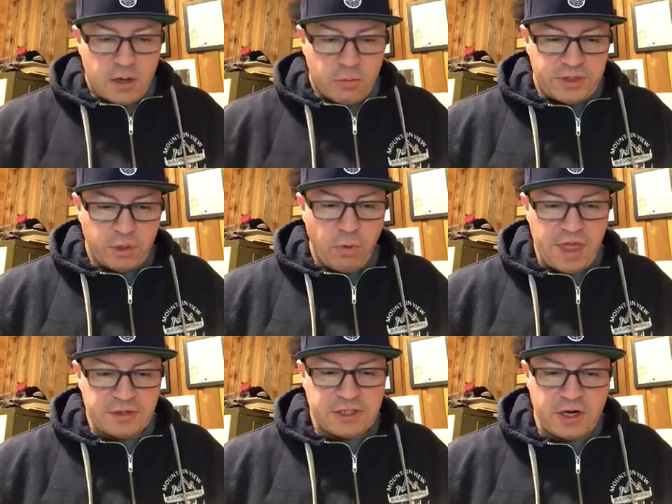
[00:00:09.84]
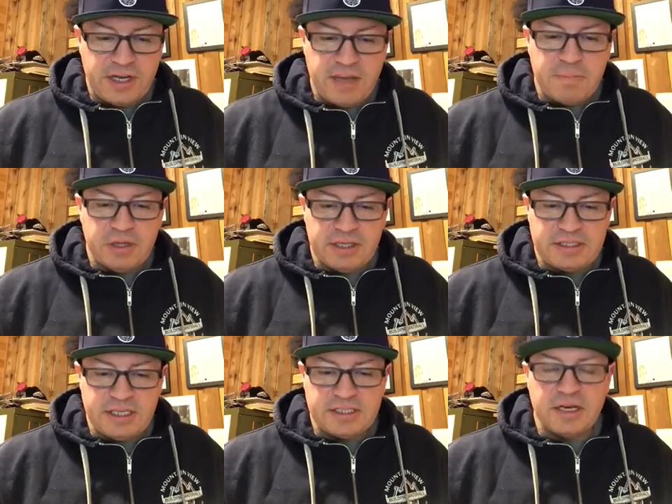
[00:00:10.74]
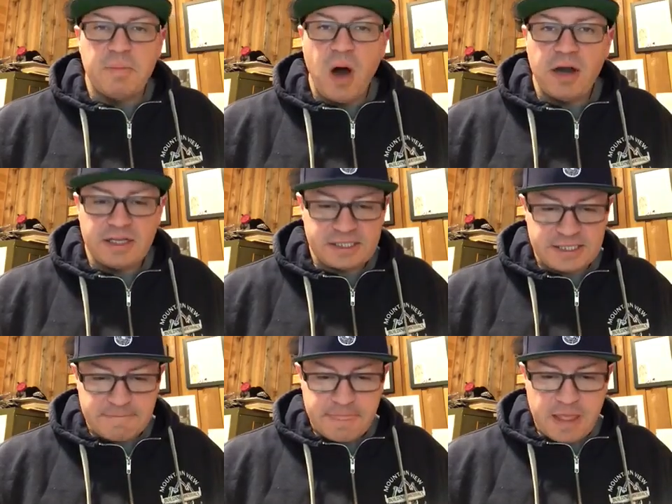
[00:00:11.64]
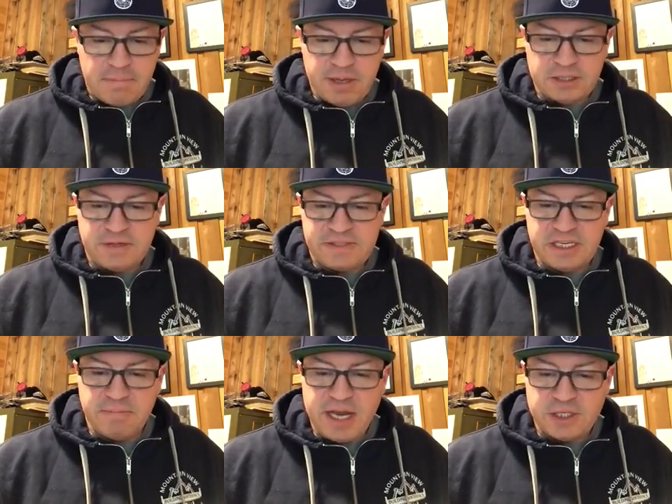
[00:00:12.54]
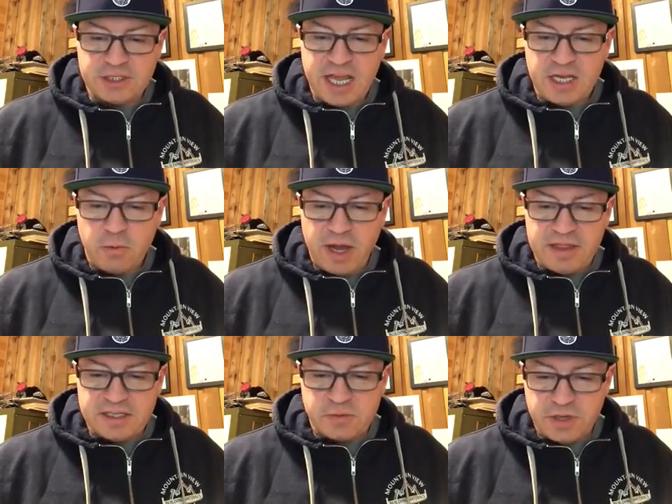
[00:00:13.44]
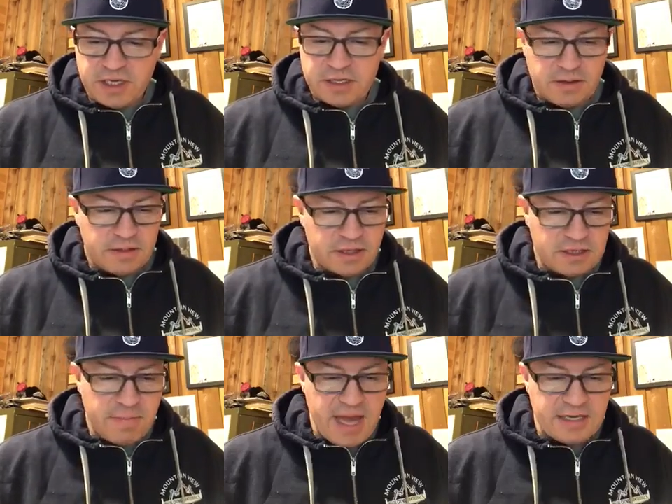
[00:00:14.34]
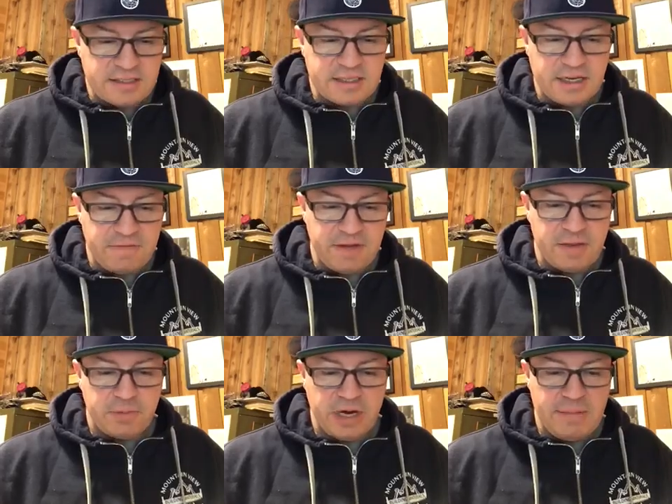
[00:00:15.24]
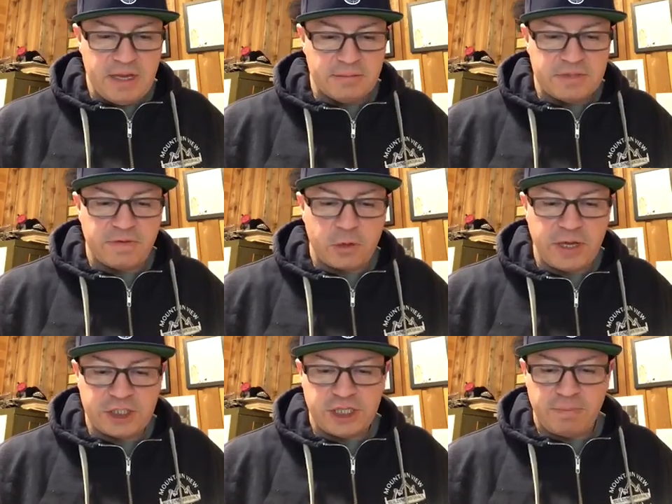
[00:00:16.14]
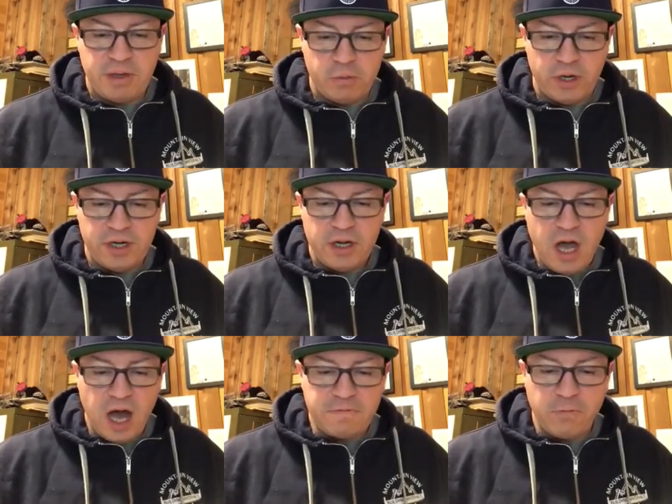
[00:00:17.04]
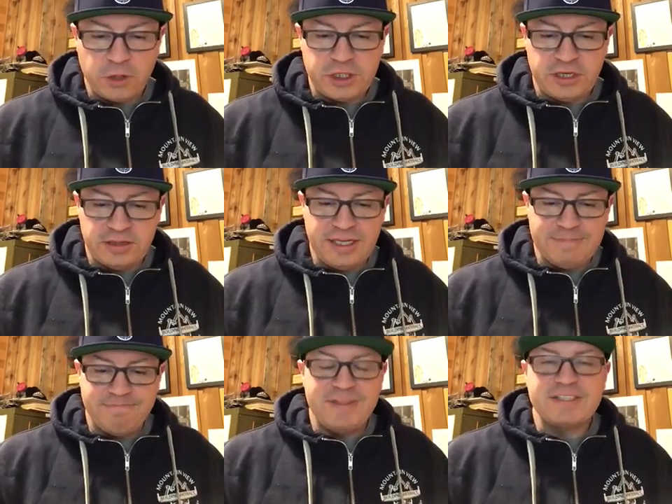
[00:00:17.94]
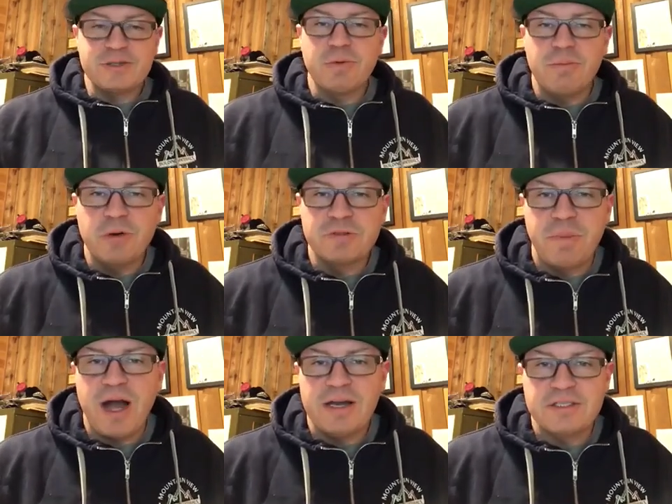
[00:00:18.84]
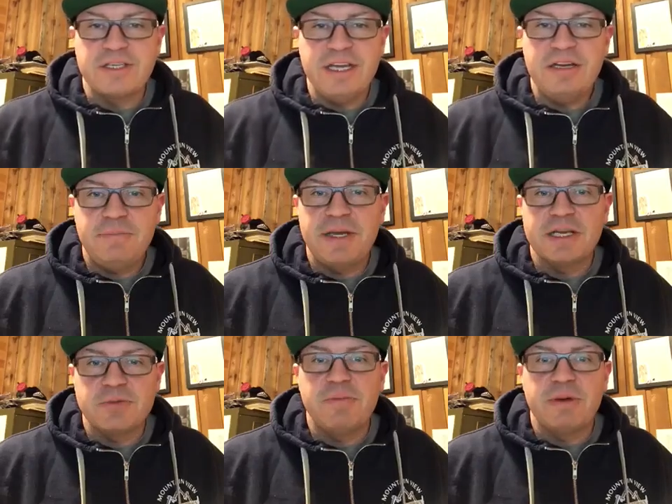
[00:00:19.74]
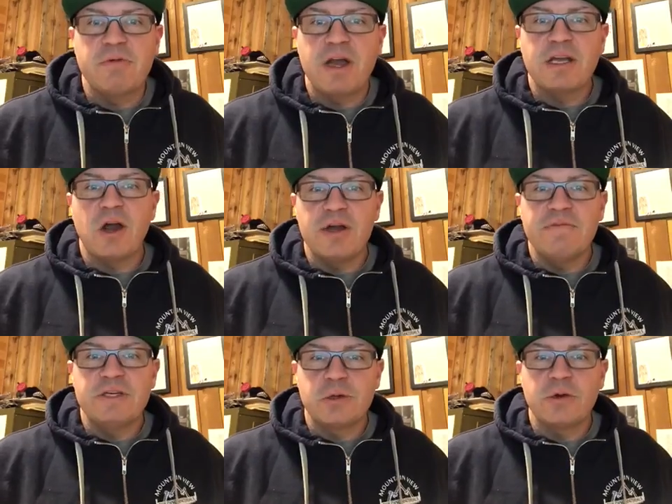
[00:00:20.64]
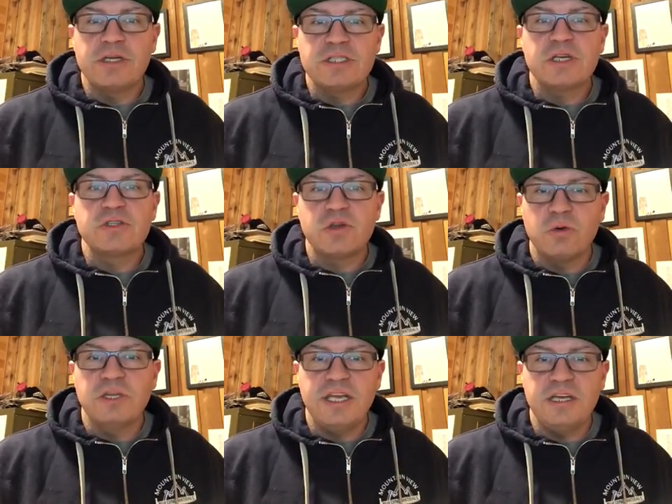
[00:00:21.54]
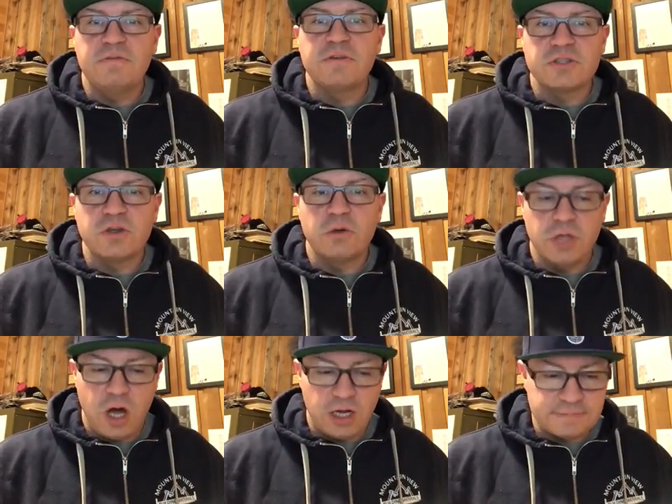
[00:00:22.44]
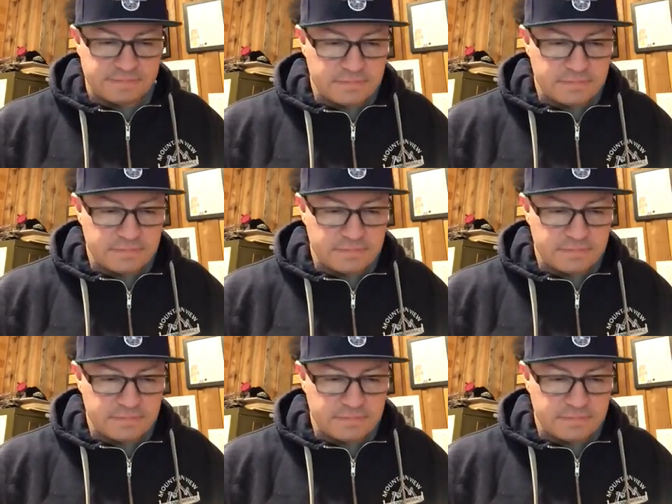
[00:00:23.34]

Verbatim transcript: With the weather turning and building season upon us, mills have seen major takeaway this week. They're demanding significant premiums for quick shipping wood. Unfortunately, this is what most buyers need because we've been running our inventories so lean for so long.